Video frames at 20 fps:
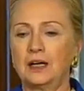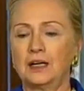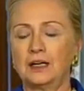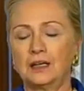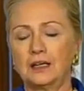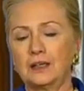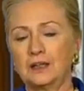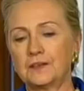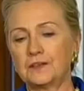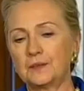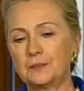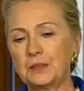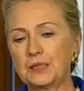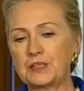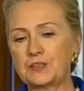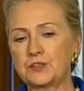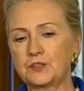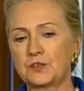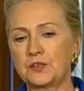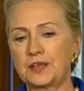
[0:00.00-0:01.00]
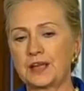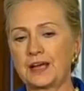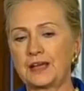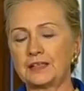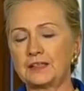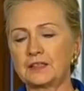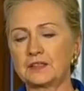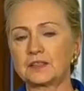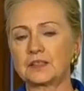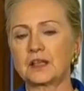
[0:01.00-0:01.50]
The minister and I
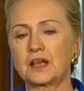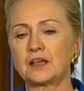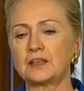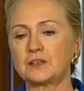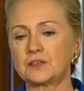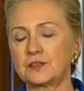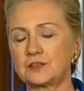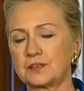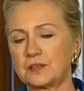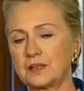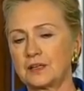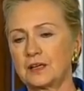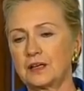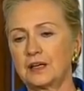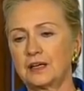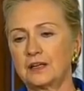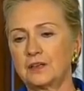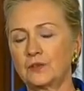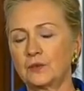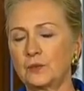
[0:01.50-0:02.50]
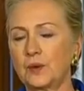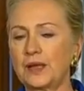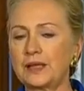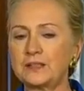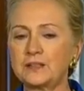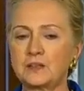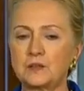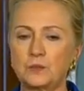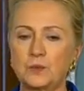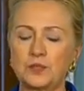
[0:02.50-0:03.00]
discussed the
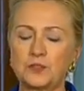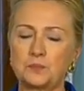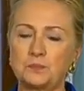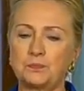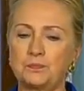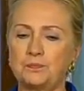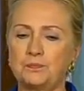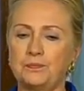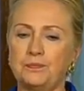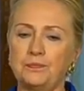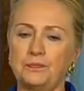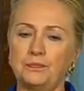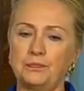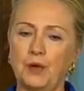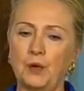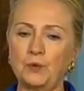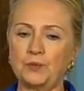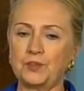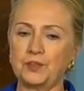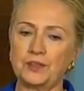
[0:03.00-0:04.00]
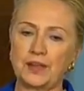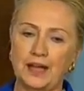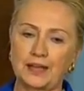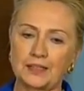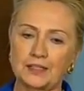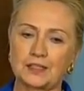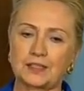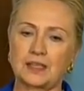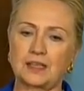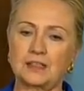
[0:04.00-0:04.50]
ways in which both the
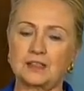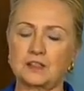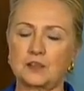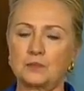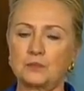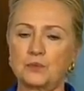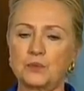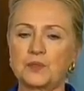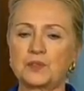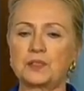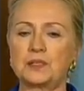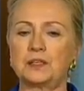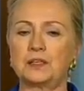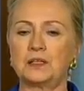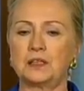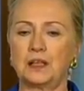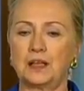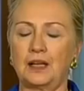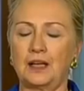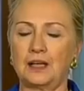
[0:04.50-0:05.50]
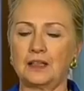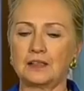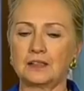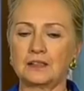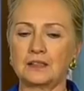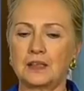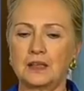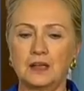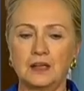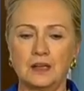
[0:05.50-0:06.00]
United States and Brazil,
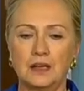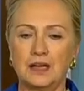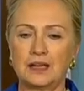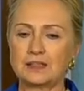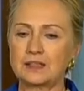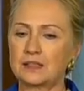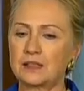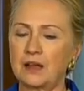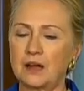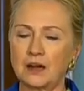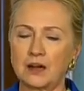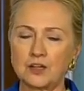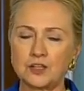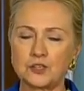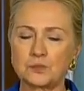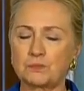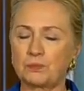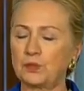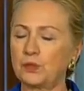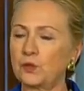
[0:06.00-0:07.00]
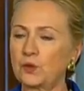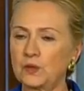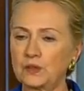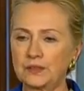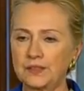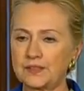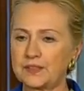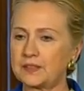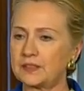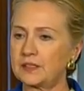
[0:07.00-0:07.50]
as large
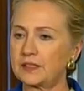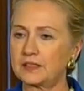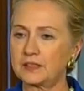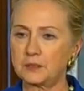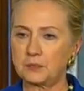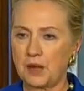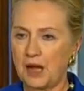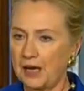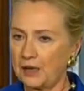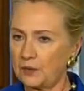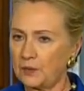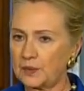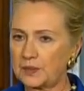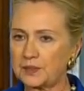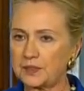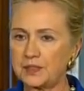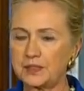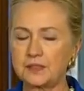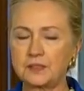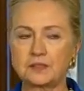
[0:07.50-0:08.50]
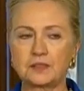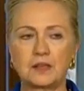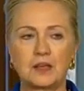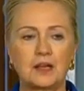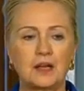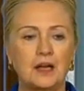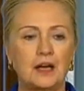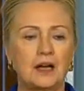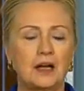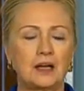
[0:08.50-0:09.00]
pluralistic democracies,
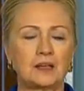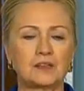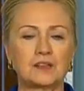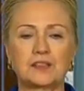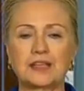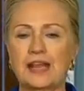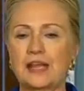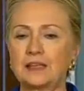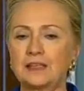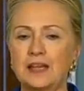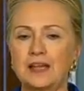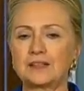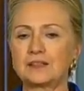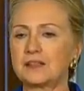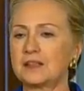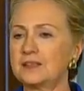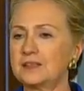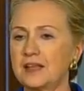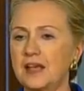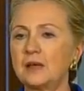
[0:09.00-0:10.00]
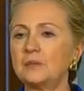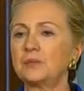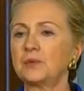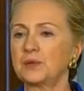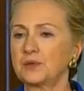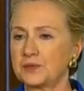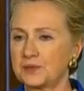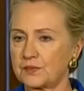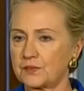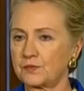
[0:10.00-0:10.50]
stand as
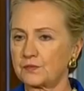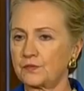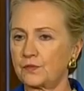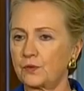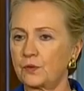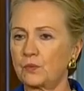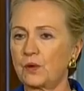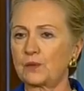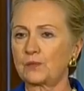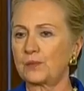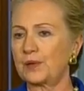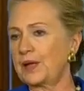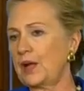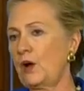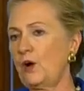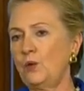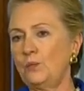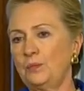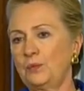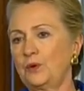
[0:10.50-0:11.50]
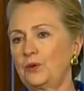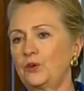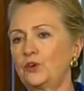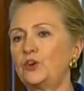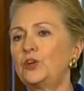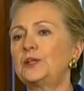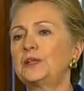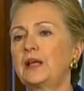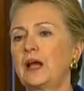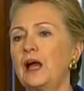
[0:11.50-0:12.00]
examples for what we hope
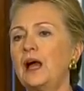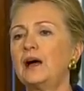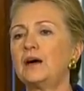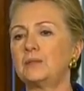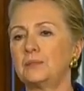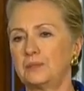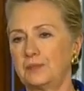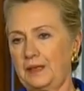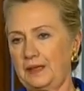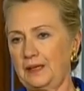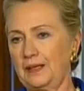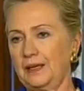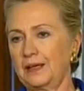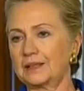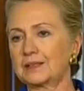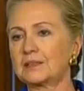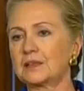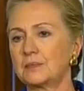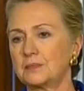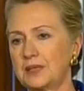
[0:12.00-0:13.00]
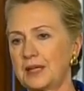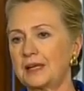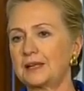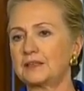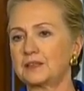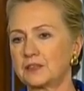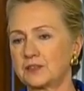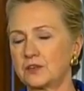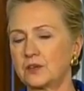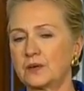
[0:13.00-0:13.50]
could come someday
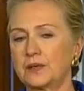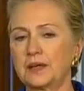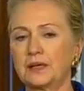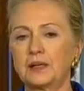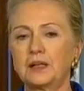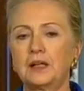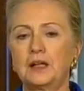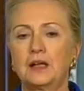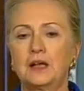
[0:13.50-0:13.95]
in Syria.